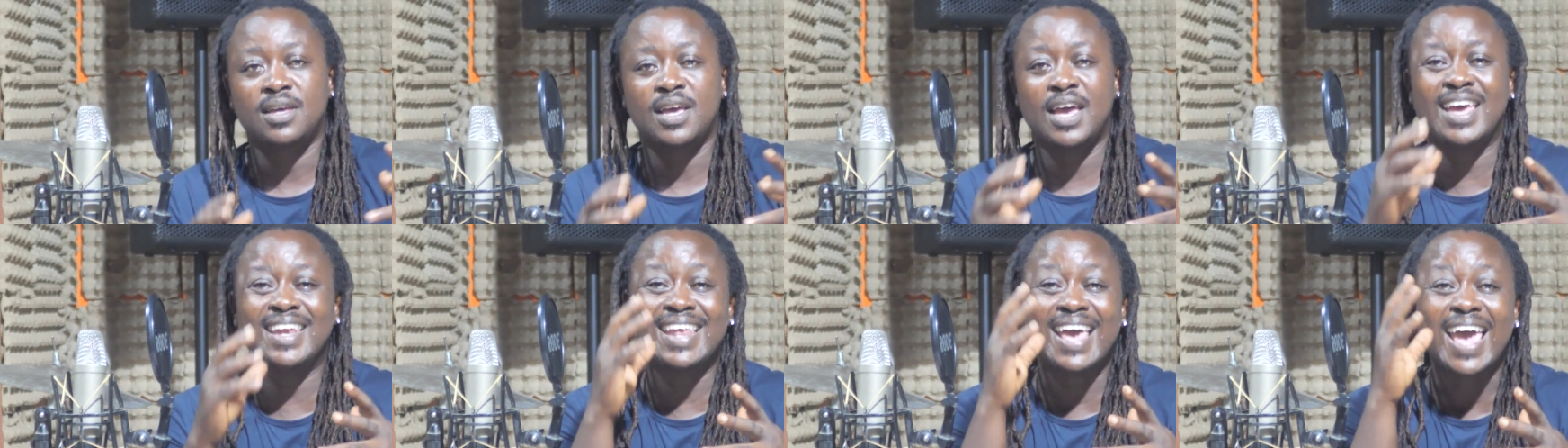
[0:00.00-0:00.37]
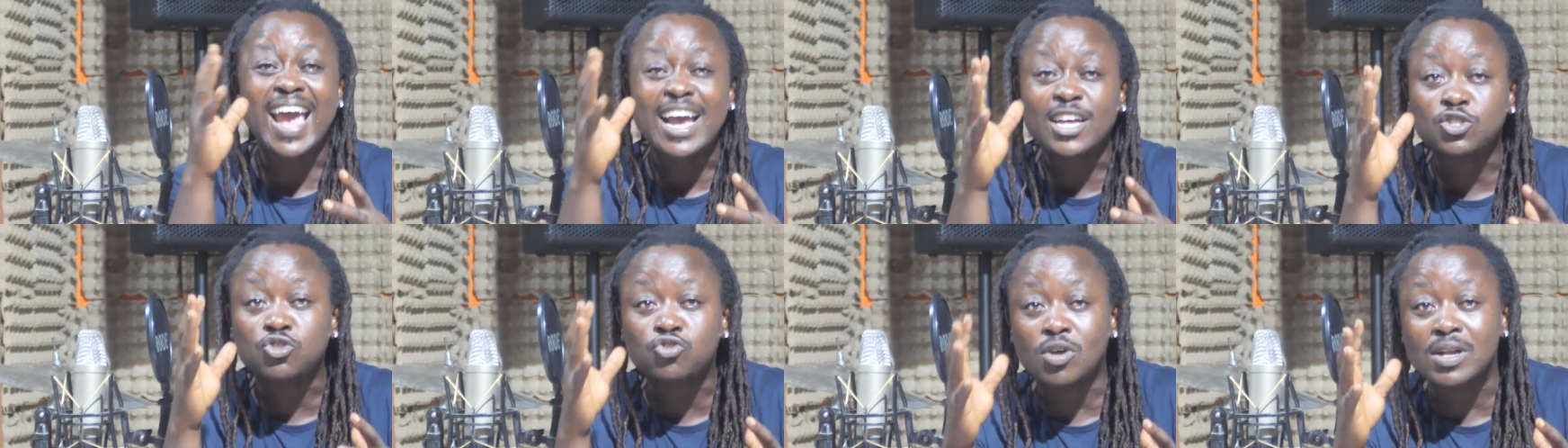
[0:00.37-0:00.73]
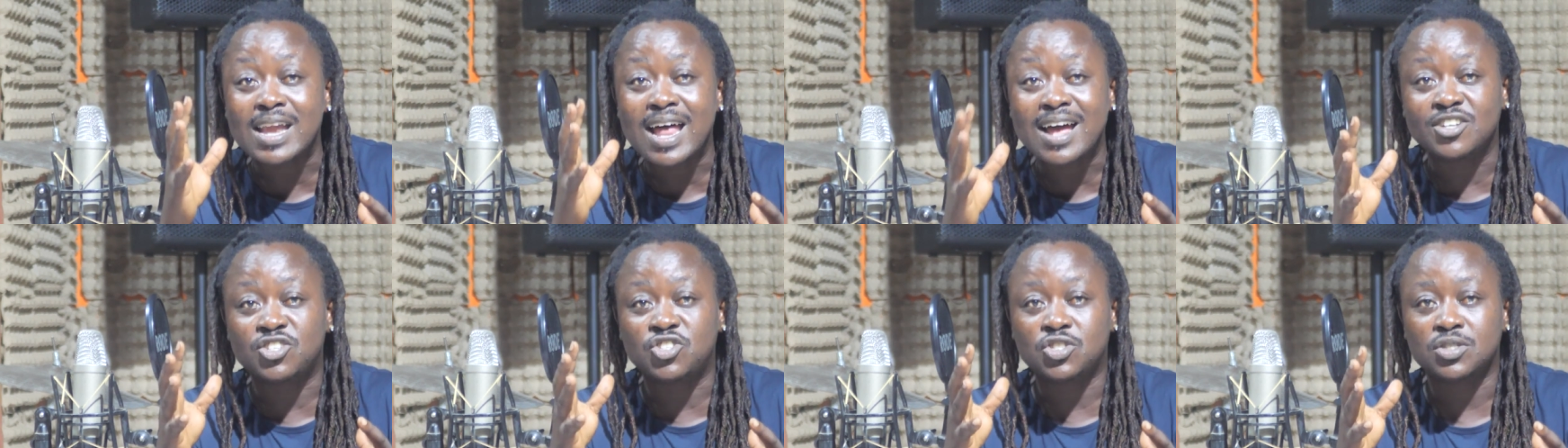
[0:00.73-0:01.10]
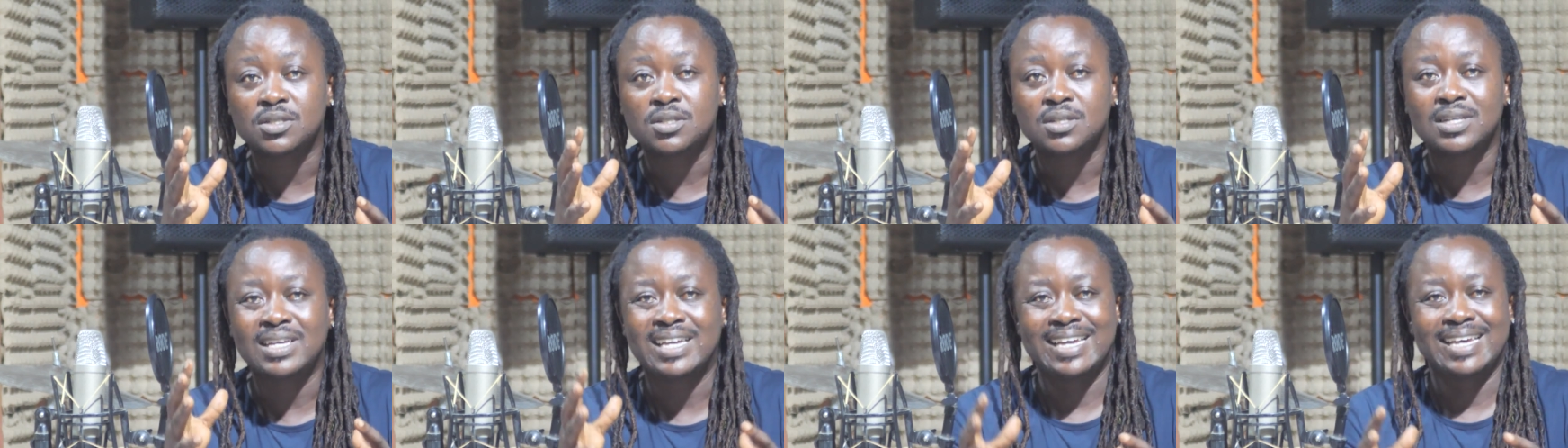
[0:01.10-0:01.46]
and Extra Large
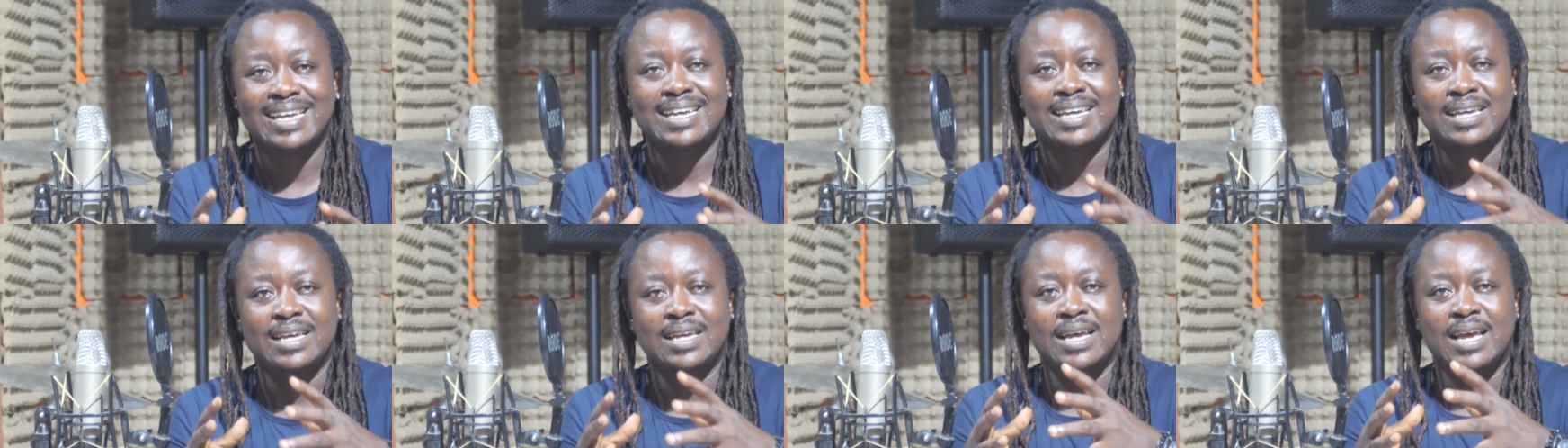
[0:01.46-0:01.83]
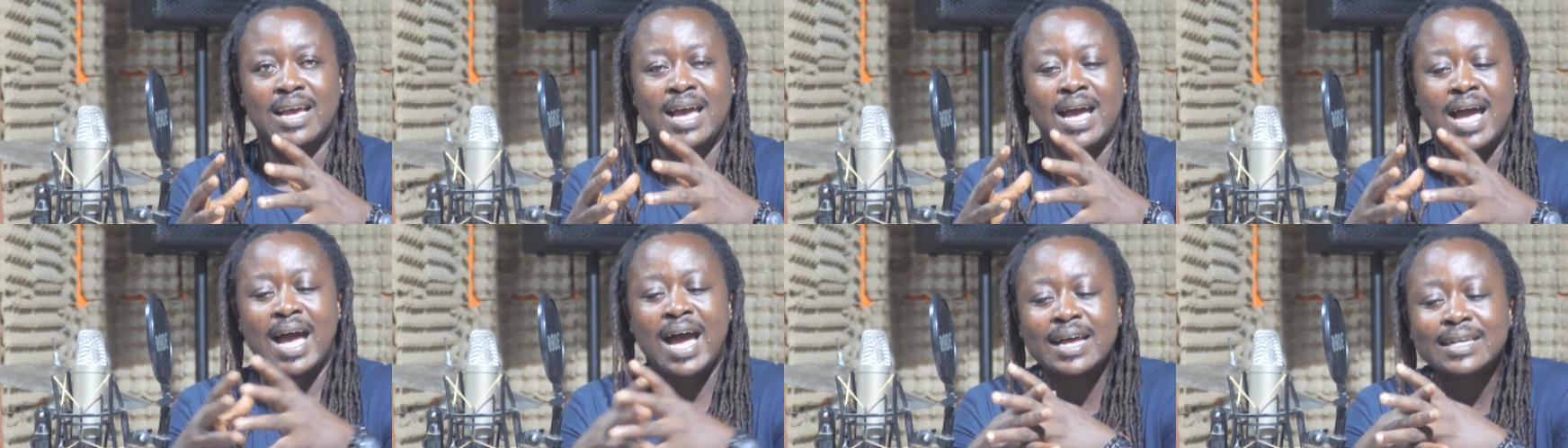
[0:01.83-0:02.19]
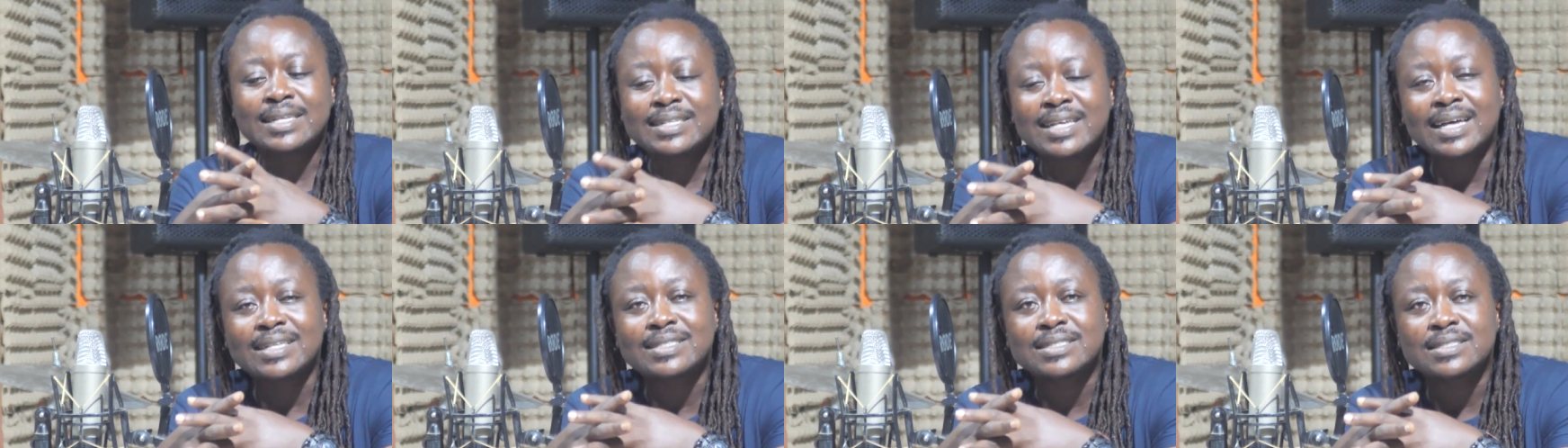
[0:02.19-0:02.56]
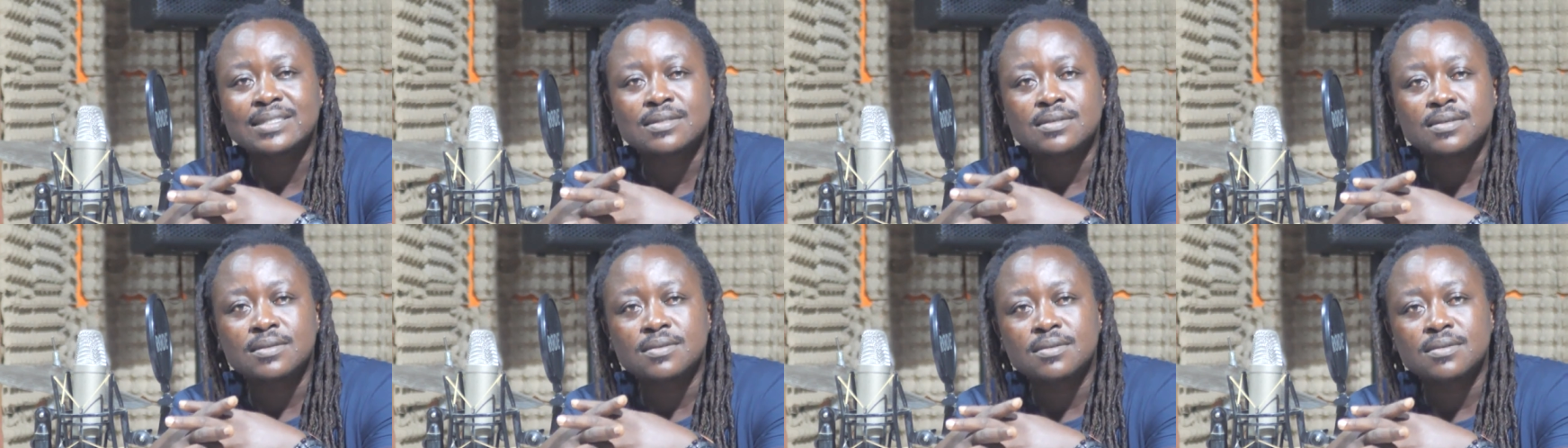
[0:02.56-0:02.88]
had that,